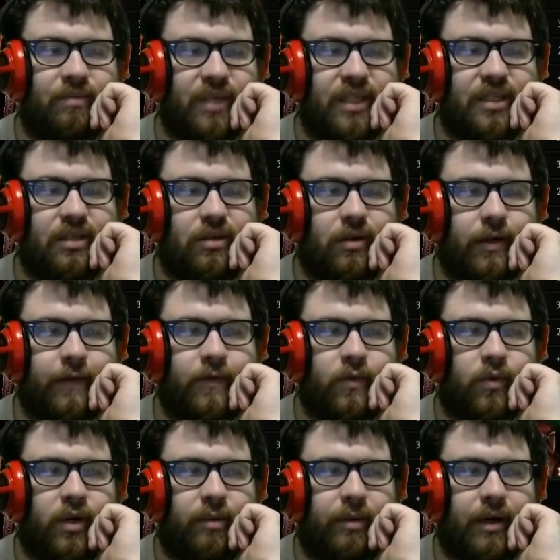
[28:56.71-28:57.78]
means you don't have to
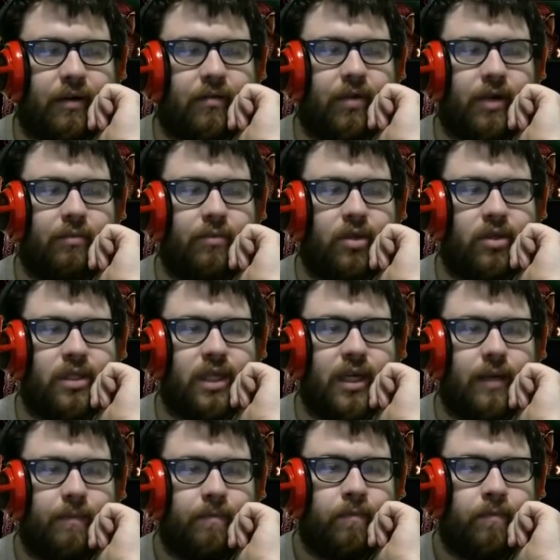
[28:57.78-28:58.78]
worry about crit multi.